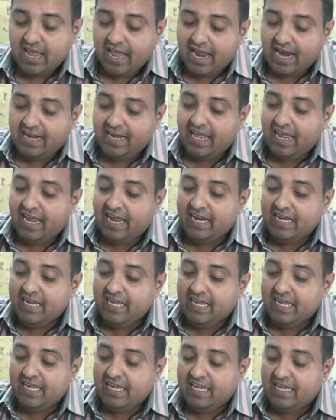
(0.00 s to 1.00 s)
had
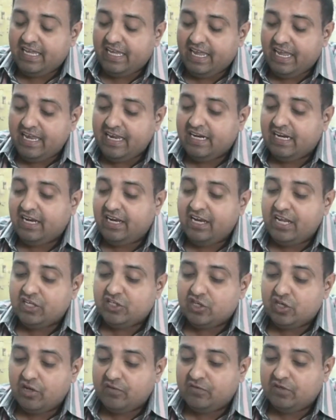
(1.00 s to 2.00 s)
any
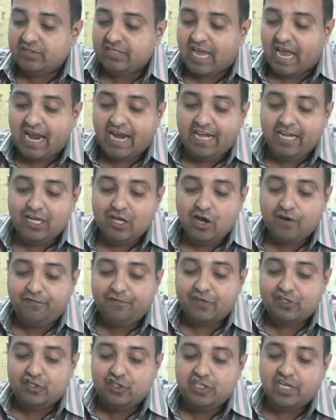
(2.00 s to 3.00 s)
inclination of this idea
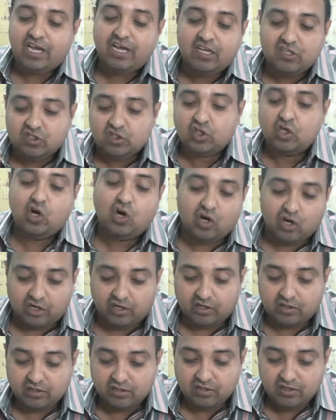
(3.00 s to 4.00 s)
of a jealous
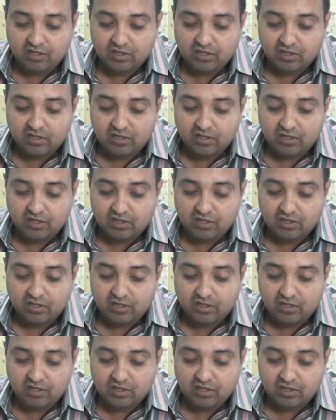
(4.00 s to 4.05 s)
God.